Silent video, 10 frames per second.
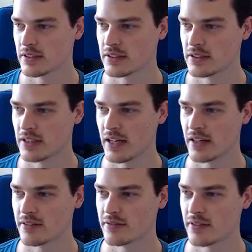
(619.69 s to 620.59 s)

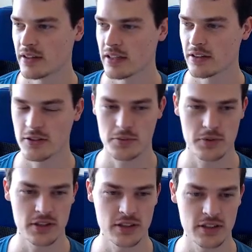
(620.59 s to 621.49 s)
Yeah, I think it looks
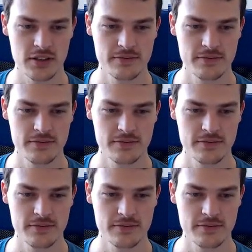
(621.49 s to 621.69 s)
pretty good.